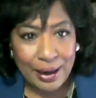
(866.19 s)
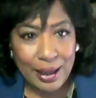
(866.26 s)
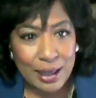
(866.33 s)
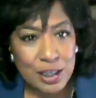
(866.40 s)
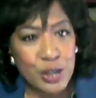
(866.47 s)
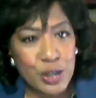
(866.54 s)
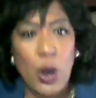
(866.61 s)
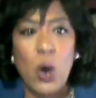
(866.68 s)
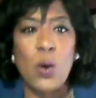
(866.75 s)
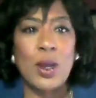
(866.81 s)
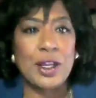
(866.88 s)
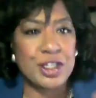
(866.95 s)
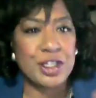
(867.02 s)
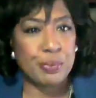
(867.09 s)
has no
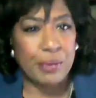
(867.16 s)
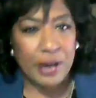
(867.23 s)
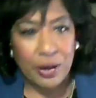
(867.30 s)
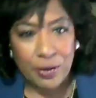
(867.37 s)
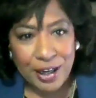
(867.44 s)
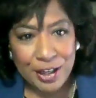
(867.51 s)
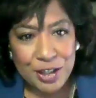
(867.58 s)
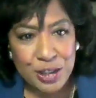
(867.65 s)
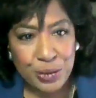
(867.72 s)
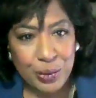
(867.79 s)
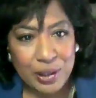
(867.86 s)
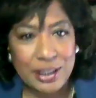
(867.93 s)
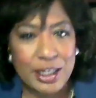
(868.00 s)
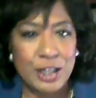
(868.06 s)
experience
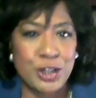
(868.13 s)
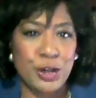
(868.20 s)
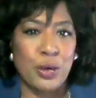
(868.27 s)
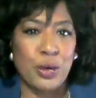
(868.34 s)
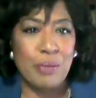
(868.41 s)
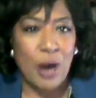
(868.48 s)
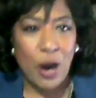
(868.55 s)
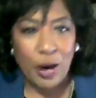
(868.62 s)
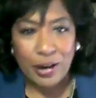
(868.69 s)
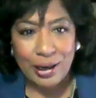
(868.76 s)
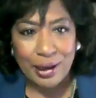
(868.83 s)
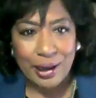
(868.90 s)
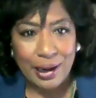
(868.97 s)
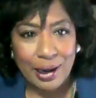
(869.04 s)
with digital
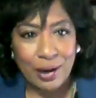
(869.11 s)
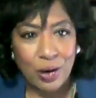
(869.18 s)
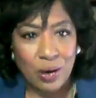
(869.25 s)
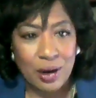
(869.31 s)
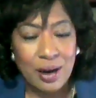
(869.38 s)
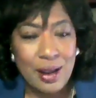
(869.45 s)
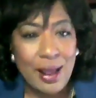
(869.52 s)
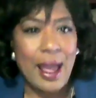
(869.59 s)
marketing or